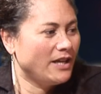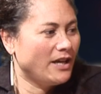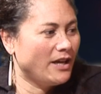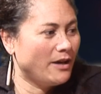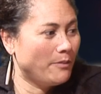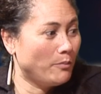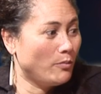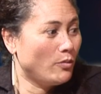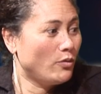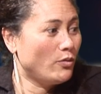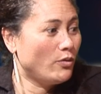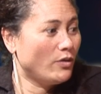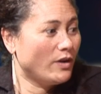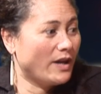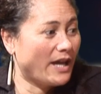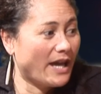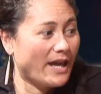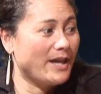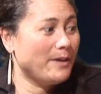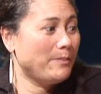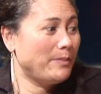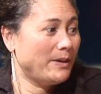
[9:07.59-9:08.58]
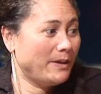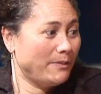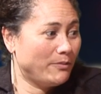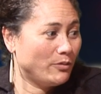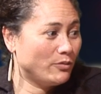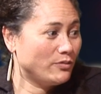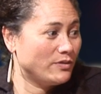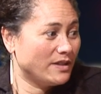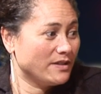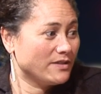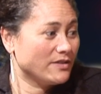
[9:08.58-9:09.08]
more gay people
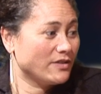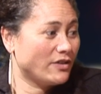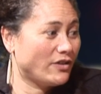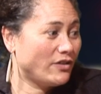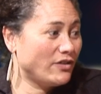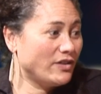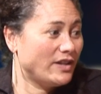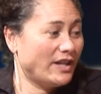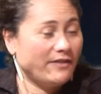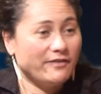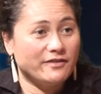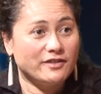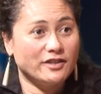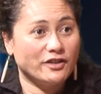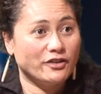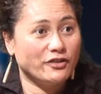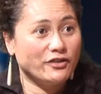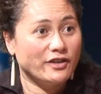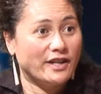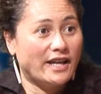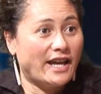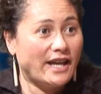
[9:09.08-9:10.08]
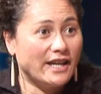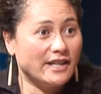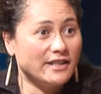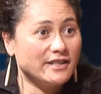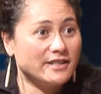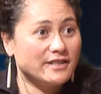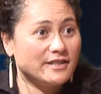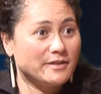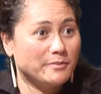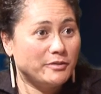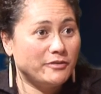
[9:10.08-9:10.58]
does God have to
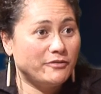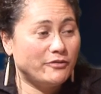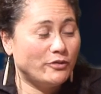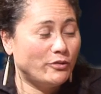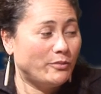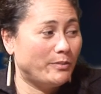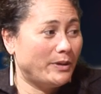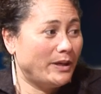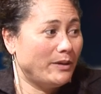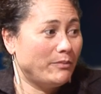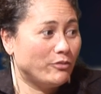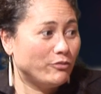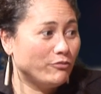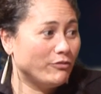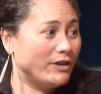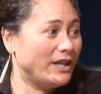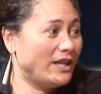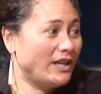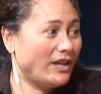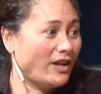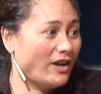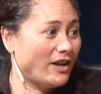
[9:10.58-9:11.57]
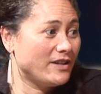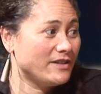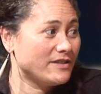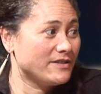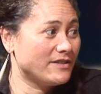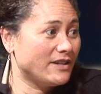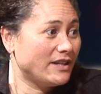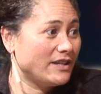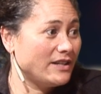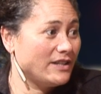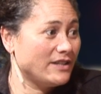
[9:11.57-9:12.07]
create before people realise
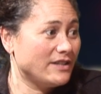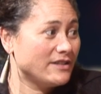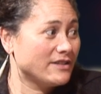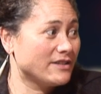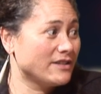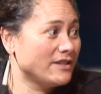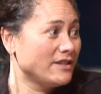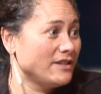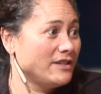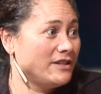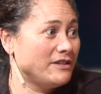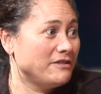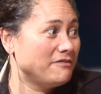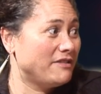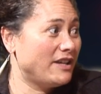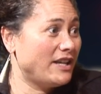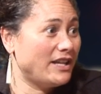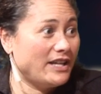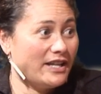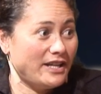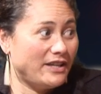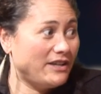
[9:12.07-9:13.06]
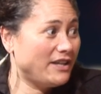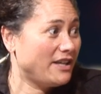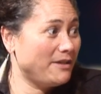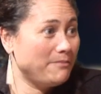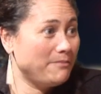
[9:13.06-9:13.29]
that he